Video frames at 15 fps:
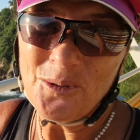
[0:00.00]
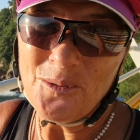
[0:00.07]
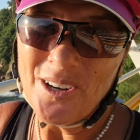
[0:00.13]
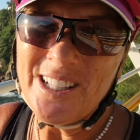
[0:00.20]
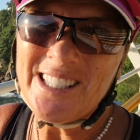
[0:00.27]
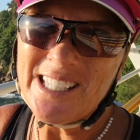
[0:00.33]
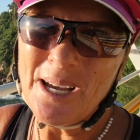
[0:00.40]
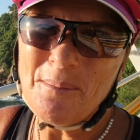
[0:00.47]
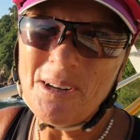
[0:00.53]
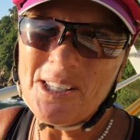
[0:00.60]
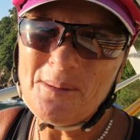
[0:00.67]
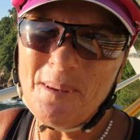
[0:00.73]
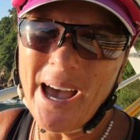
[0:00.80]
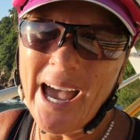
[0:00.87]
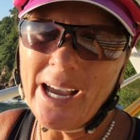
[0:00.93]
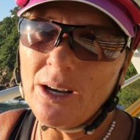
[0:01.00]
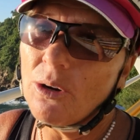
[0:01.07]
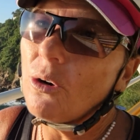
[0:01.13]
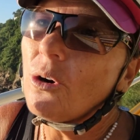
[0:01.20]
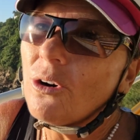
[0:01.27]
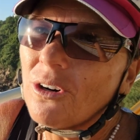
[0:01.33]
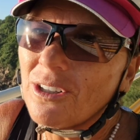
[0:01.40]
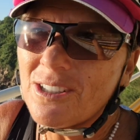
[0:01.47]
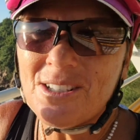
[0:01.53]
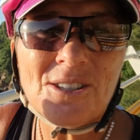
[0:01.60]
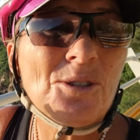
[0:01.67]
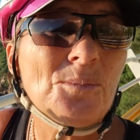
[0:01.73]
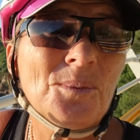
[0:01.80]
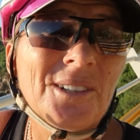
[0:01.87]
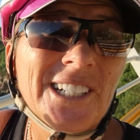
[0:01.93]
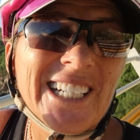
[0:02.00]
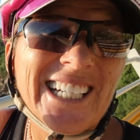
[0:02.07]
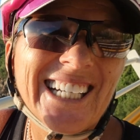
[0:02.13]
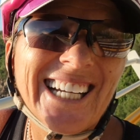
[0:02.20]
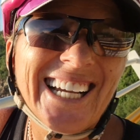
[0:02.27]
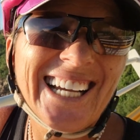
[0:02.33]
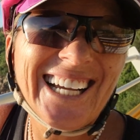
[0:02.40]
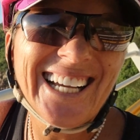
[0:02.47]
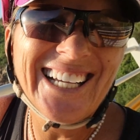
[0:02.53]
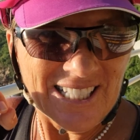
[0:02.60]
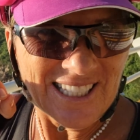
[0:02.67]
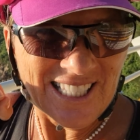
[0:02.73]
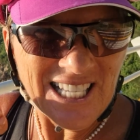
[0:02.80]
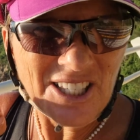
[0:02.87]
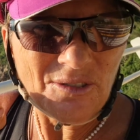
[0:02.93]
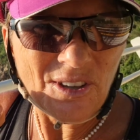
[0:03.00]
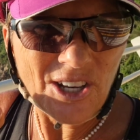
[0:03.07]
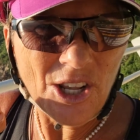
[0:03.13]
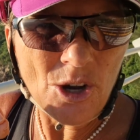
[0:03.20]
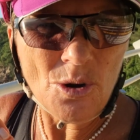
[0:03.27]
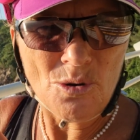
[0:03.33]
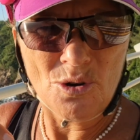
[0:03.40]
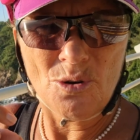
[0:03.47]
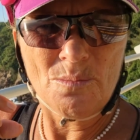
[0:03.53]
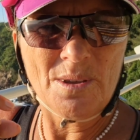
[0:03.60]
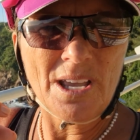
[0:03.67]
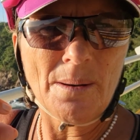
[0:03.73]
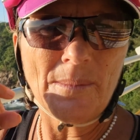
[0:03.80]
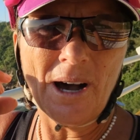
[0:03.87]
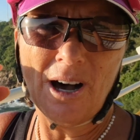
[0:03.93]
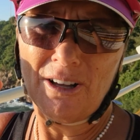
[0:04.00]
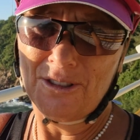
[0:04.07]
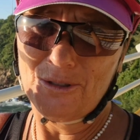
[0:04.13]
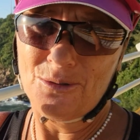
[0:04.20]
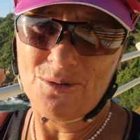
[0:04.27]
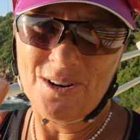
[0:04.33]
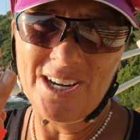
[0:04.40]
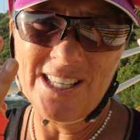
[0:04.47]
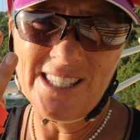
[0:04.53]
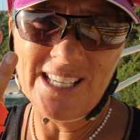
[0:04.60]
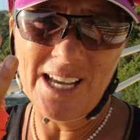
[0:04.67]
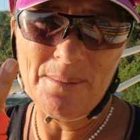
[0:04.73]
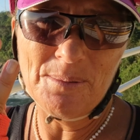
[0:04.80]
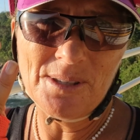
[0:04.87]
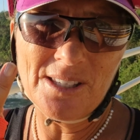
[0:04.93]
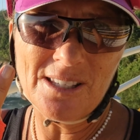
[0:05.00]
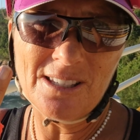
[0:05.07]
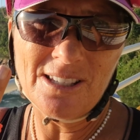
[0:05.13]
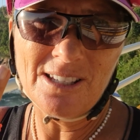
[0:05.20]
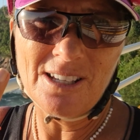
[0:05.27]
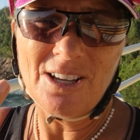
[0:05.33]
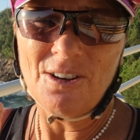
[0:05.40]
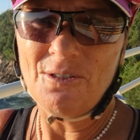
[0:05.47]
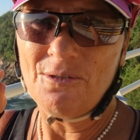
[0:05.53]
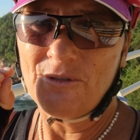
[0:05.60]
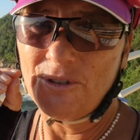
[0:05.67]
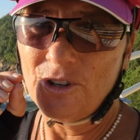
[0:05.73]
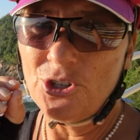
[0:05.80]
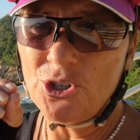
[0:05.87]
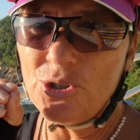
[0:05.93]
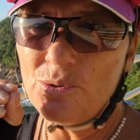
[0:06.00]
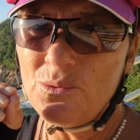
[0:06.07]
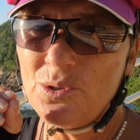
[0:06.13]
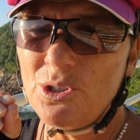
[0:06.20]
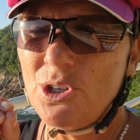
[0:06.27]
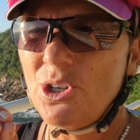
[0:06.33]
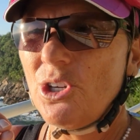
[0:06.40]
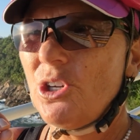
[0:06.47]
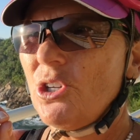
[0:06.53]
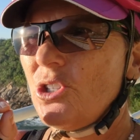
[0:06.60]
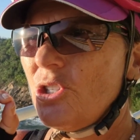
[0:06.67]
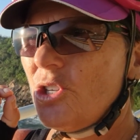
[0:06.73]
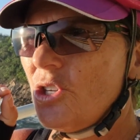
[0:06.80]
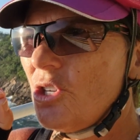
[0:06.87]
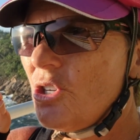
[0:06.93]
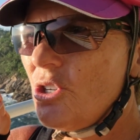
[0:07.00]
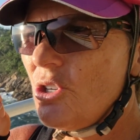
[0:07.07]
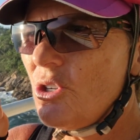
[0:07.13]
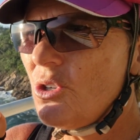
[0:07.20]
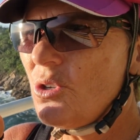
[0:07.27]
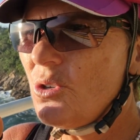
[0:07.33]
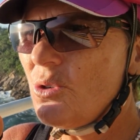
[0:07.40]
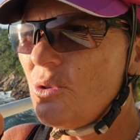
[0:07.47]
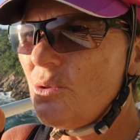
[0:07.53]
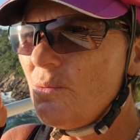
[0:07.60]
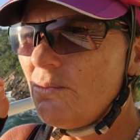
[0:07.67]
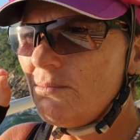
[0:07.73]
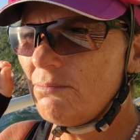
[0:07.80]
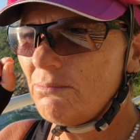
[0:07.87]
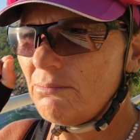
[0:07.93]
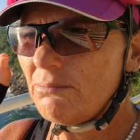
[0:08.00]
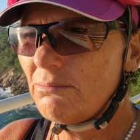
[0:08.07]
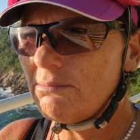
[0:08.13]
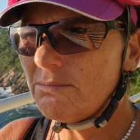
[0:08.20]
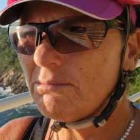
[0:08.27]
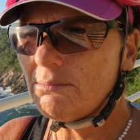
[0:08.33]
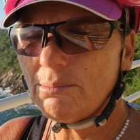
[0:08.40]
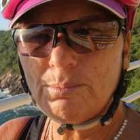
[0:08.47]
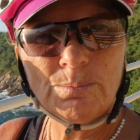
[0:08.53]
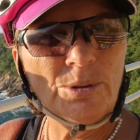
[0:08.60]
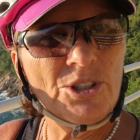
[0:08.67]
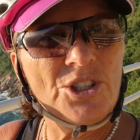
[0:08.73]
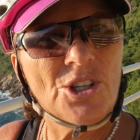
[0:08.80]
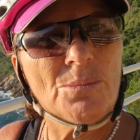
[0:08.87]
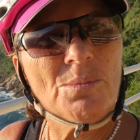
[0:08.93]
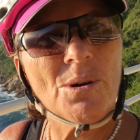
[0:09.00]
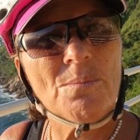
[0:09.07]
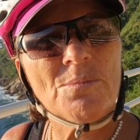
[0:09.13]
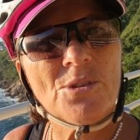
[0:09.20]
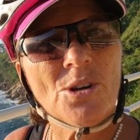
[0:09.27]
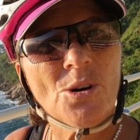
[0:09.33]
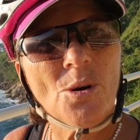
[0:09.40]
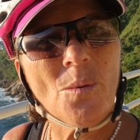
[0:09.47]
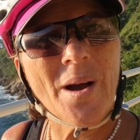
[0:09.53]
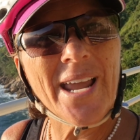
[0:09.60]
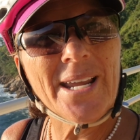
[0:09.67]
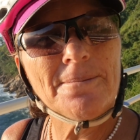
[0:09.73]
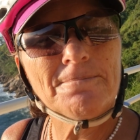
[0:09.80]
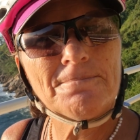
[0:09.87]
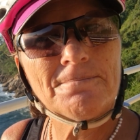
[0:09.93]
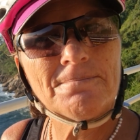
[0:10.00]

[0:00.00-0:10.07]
when summer's back or spring. This video will be about 3 tips for you to put your Brompton away.